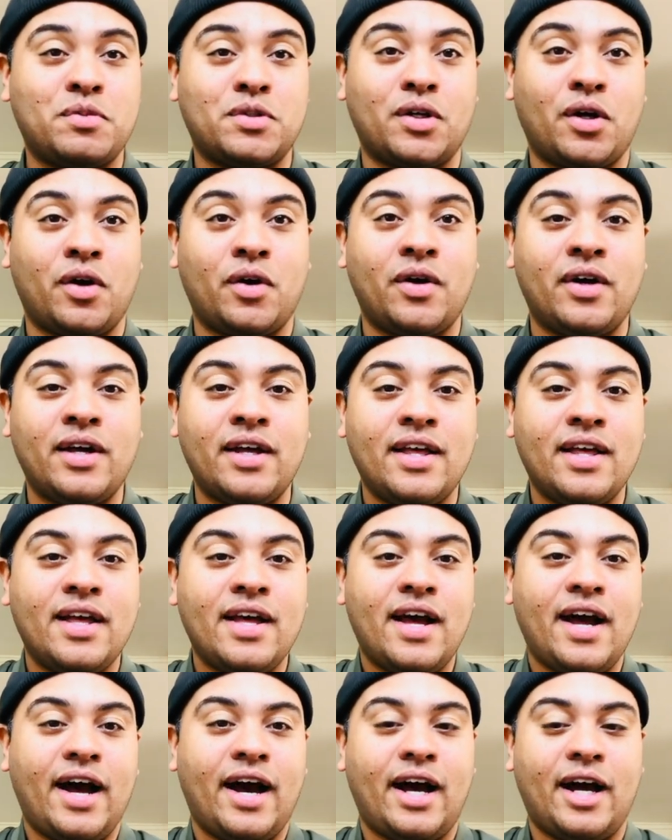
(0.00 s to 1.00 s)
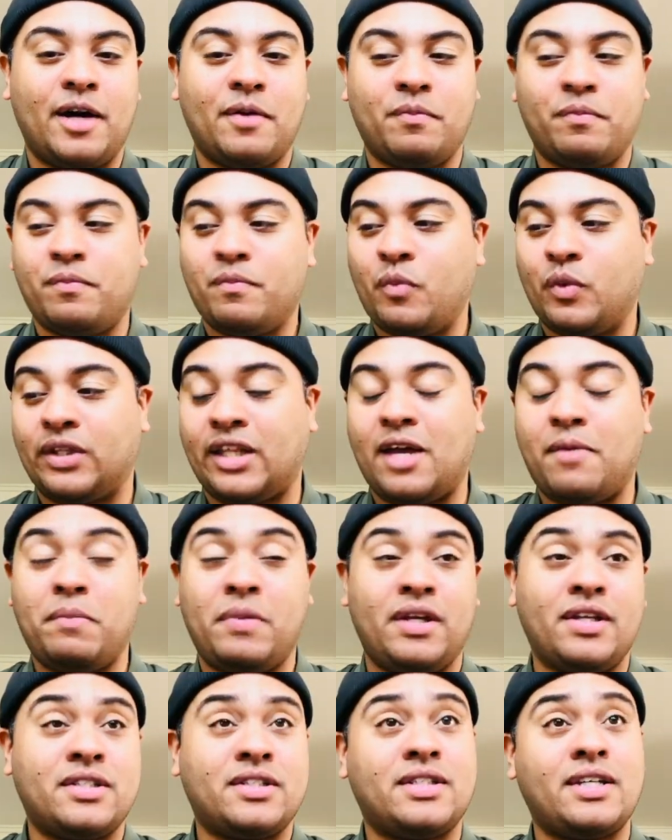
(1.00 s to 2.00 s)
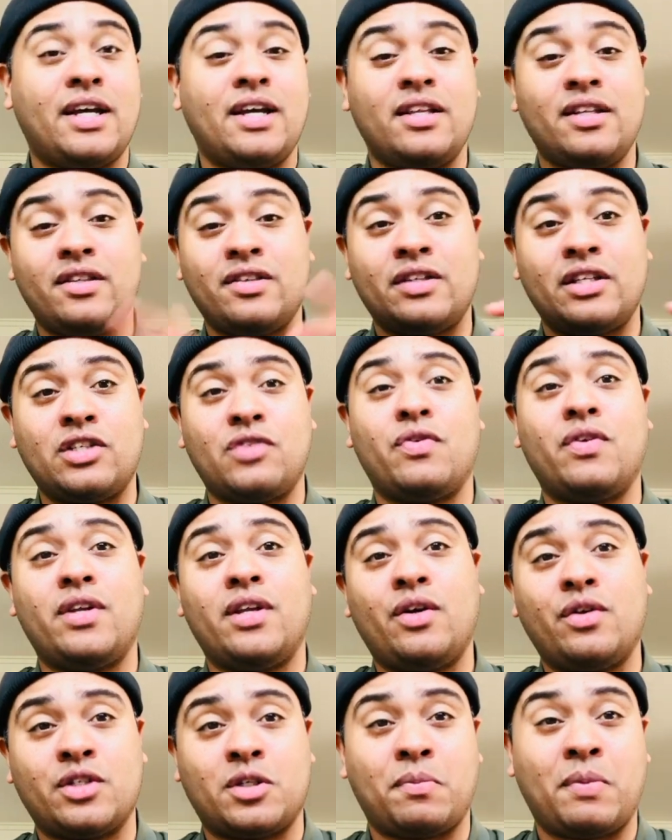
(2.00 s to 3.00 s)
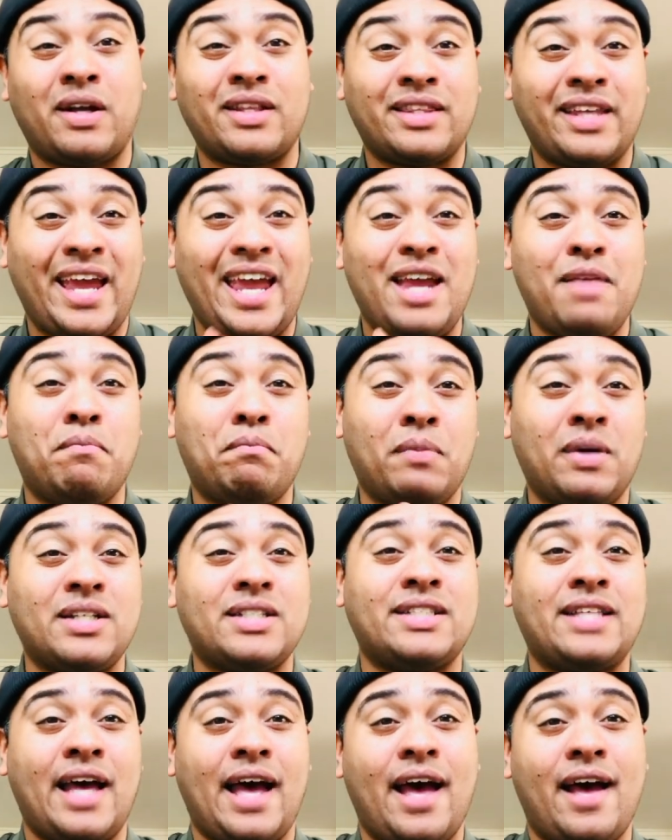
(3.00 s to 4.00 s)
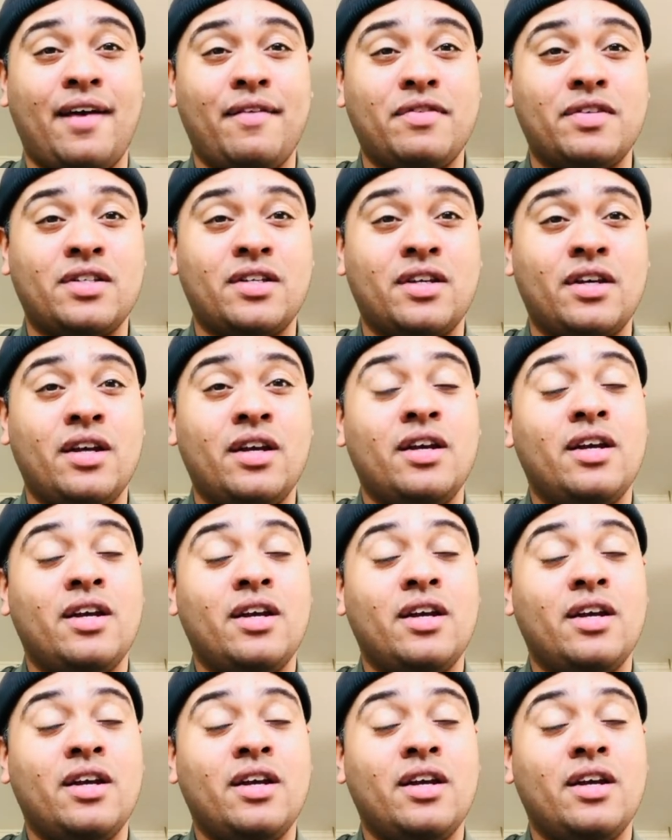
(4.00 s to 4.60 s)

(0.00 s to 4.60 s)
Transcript: So with that being said, this video is about the 8 must-haves